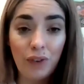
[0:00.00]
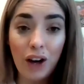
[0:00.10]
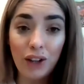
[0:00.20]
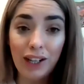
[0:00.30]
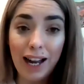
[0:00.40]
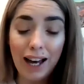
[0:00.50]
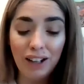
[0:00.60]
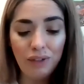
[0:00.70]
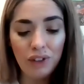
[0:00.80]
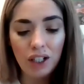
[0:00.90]
Father
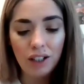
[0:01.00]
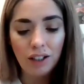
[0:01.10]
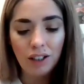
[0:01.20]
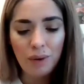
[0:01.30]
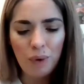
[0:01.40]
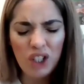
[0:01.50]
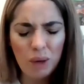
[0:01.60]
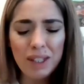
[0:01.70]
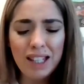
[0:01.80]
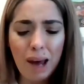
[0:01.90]
laughed, which
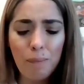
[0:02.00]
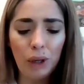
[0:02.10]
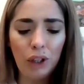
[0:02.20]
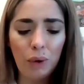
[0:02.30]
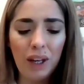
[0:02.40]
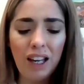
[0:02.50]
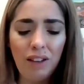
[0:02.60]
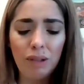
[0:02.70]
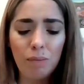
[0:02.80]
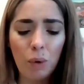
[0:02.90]
upset Bruno
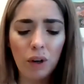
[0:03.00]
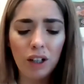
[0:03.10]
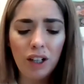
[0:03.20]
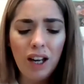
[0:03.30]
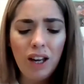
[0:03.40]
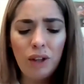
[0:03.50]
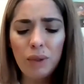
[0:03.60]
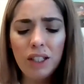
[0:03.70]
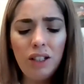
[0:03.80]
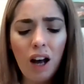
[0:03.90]
even more. There
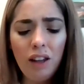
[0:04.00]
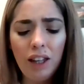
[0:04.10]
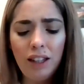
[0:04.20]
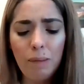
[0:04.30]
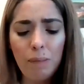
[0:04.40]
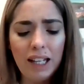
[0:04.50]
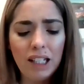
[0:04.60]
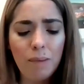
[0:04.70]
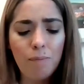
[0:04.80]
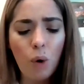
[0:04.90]
was nothing that made
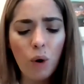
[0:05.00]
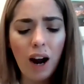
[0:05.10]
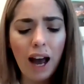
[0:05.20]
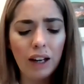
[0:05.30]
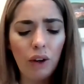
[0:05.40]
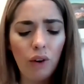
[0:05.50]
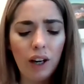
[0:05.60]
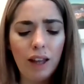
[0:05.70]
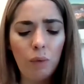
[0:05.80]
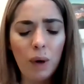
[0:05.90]
him more
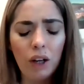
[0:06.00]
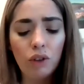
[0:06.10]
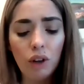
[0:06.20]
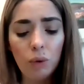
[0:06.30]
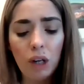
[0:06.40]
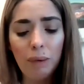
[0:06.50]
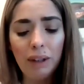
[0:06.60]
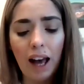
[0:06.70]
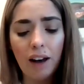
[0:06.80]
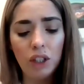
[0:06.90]
angry than when a grown-up
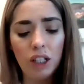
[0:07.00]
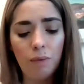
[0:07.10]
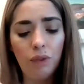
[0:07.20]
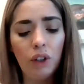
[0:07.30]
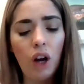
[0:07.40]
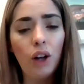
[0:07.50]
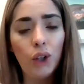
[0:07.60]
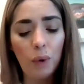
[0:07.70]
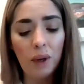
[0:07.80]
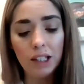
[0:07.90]
laughed at him for not
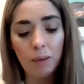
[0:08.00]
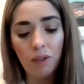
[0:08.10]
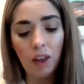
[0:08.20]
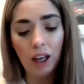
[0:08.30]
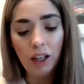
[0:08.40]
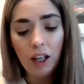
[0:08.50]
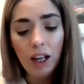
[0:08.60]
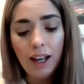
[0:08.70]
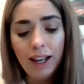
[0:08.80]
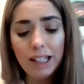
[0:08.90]
knowing something,
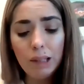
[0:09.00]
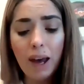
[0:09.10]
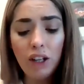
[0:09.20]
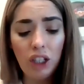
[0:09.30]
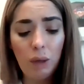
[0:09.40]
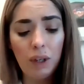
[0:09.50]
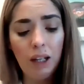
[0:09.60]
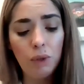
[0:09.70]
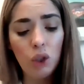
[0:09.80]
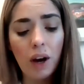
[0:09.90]
especially when
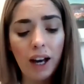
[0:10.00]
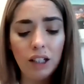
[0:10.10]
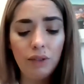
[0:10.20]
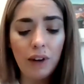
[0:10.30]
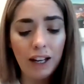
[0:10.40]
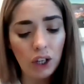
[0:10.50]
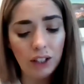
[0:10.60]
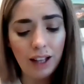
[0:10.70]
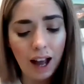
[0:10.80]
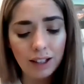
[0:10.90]
he was trying to find out
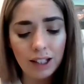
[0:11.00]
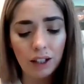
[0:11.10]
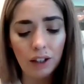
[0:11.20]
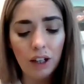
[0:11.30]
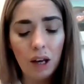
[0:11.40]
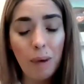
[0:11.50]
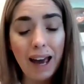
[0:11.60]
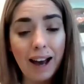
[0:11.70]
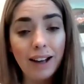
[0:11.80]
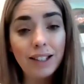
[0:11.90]
the answer
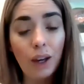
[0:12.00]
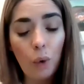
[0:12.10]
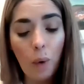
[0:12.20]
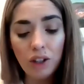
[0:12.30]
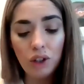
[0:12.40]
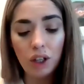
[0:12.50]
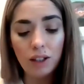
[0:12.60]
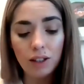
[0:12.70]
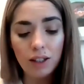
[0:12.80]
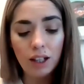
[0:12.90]
to asking
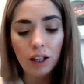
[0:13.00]
questions.